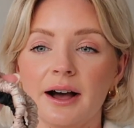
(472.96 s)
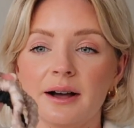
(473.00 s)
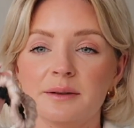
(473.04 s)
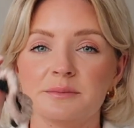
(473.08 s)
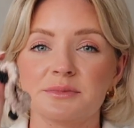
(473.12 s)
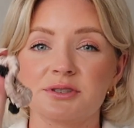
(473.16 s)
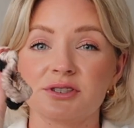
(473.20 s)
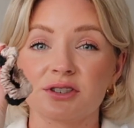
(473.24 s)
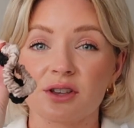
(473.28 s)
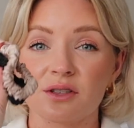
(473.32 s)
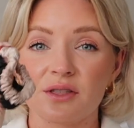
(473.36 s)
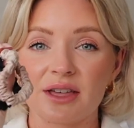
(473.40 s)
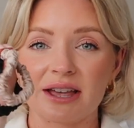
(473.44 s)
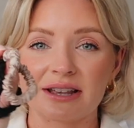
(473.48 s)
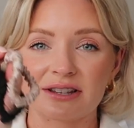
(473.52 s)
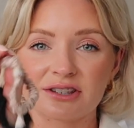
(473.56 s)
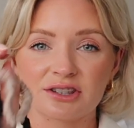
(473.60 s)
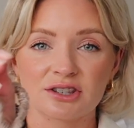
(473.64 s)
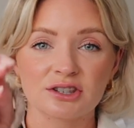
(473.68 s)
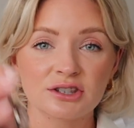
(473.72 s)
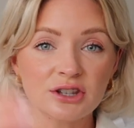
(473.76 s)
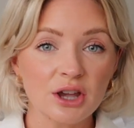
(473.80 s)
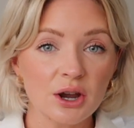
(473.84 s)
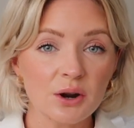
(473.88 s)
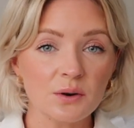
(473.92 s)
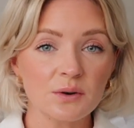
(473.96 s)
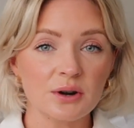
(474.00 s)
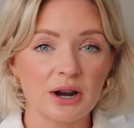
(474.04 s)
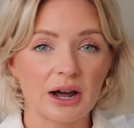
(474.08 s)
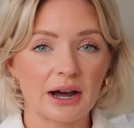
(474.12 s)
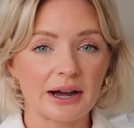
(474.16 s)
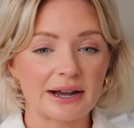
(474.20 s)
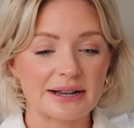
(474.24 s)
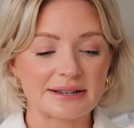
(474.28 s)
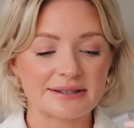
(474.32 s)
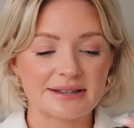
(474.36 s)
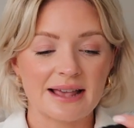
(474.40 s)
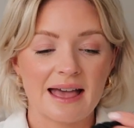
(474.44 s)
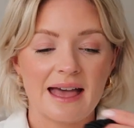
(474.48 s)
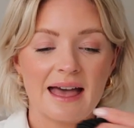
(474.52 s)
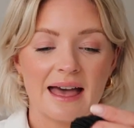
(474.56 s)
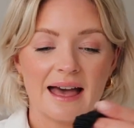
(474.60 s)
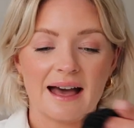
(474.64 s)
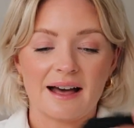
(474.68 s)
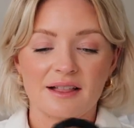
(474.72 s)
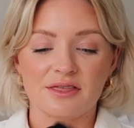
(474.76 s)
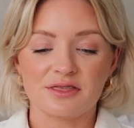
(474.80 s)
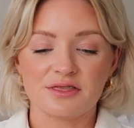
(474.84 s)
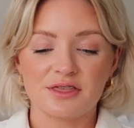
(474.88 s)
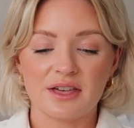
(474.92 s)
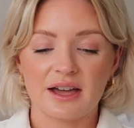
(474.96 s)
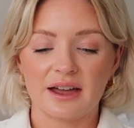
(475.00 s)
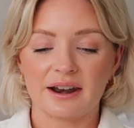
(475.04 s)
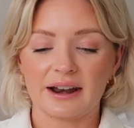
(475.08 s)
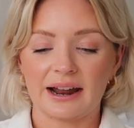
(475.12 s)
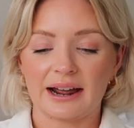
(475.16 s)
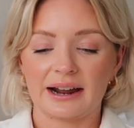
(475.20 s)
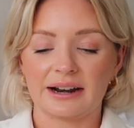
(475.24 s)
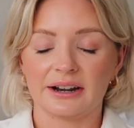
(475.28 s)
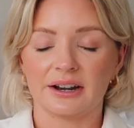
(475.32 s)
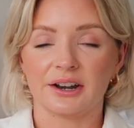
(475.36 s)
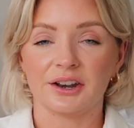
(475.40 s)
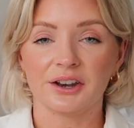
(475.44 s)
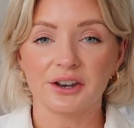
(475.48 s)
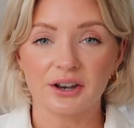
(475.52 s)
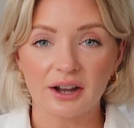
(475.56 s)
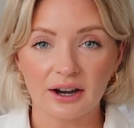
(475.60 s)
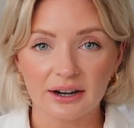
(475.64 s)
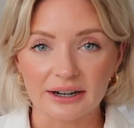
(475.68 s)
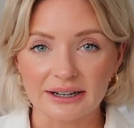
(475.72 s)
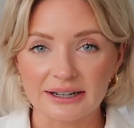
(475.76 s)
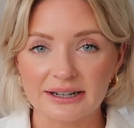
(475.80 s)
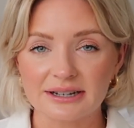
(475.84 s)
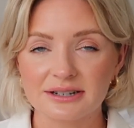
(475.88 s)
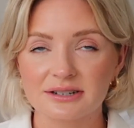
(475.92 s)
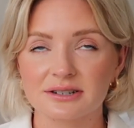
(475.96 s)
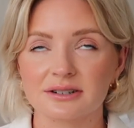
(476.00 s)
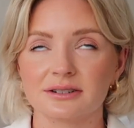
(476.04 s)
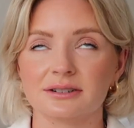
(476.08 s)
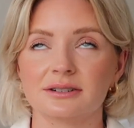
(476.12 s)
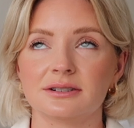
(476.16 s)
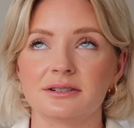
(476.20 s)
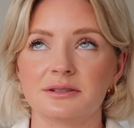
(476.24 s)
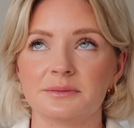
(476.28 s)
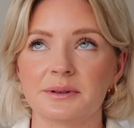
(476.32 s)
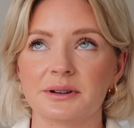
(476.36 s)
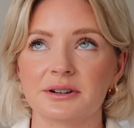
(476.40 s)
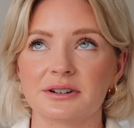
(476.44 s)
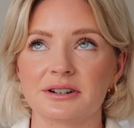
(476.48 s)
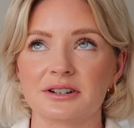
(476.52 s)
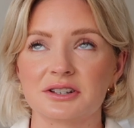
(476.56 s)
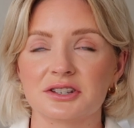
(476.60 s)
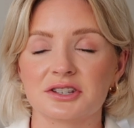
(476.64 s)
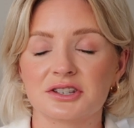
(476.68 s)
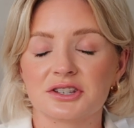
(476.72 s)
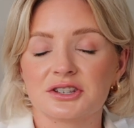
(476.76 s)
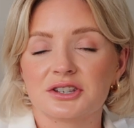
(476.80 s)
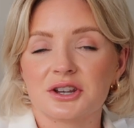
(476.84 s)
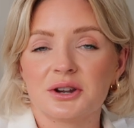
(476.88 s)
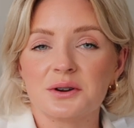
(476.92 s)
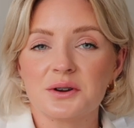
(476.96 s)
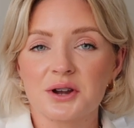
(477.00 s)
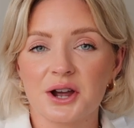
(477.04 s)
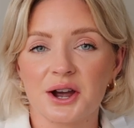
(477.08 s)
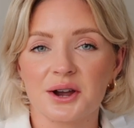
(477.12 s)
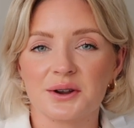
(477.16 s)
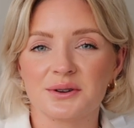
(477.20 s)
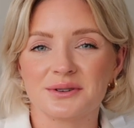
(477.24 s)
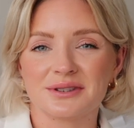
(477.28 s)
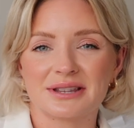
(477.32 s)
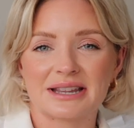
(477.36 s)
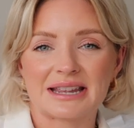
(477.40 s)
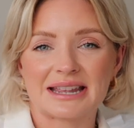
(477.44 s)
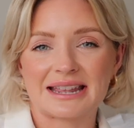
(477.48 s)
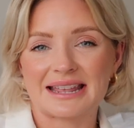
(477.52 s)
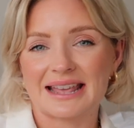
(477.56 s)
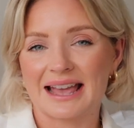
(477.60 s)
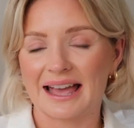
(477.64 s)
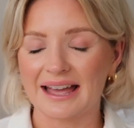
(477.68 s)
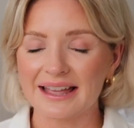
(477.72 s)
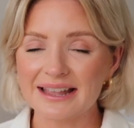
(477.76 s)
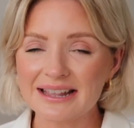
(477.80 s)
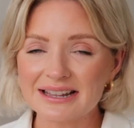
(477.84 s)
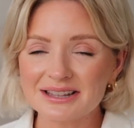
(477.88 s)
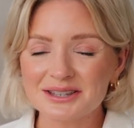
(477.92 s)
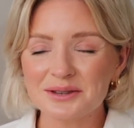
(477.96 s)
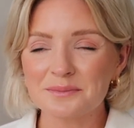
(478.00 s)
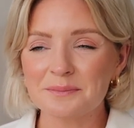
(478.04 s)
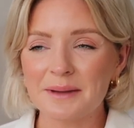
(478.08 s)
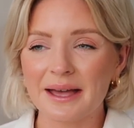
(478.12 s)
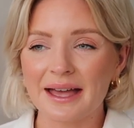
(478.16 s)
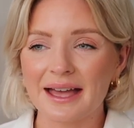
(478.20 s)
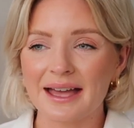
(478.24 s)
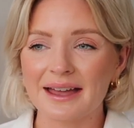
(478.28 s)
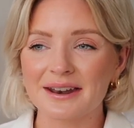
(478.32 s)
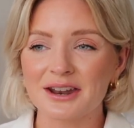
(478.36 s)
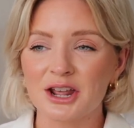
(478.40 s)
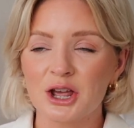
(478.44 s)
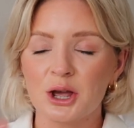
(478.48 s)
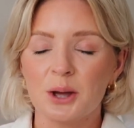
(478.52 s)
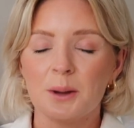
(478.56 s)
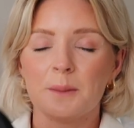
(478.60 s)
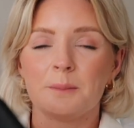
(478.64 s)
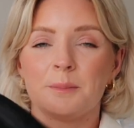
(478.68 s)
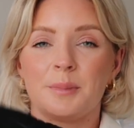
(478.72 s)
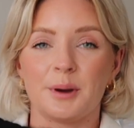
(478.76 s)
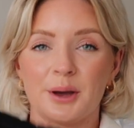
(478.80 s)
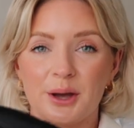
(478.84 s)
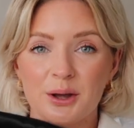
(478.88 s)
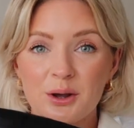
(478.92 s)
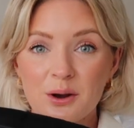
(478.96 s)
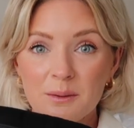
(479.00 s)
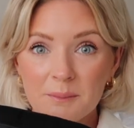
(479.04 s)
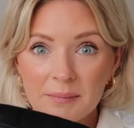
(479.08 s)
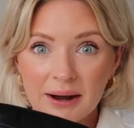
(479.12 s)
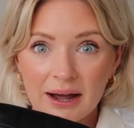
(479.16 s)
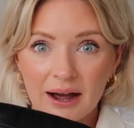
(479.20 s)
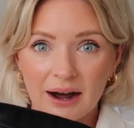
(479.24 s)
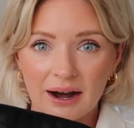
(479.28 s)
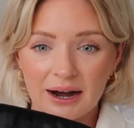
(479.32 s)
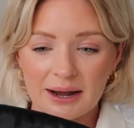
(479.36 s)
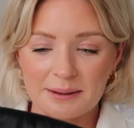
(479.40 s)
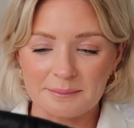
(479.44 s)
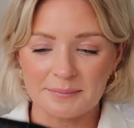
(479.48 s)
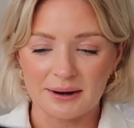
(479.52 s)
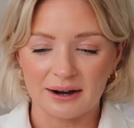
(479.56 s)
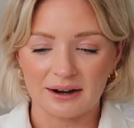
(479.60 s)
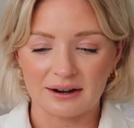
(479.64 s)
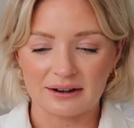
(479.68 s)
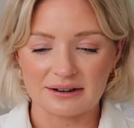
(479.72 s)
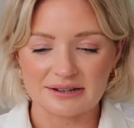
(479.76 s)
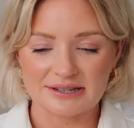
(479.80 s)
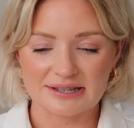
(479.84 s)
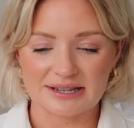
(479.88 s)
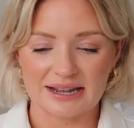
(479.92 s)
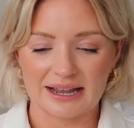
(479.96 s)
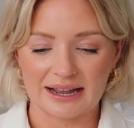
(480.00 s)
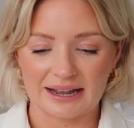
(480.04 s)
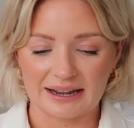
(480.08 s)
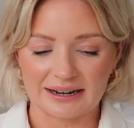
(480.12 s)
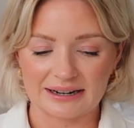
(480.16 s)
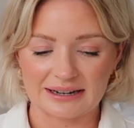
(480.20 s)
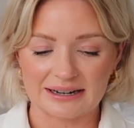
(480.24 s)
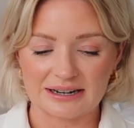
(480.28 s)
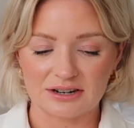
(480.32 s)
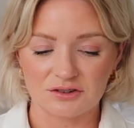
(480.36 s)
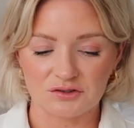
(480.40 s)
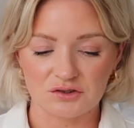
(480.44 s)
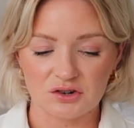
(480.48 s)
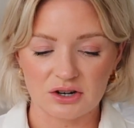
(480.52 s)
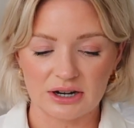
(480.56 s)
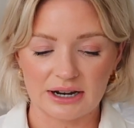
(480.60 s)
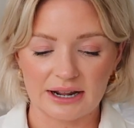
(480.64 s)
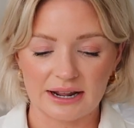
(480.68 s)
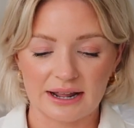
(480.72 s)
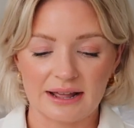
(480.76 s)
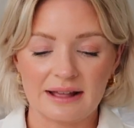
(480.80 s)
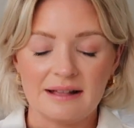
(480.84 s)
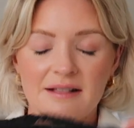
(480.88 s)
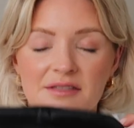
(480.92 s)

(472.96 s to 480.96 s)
So they're so nice. And then at night, oh my god, it's so cozy, getting into bed, putting on my eye mask, and literally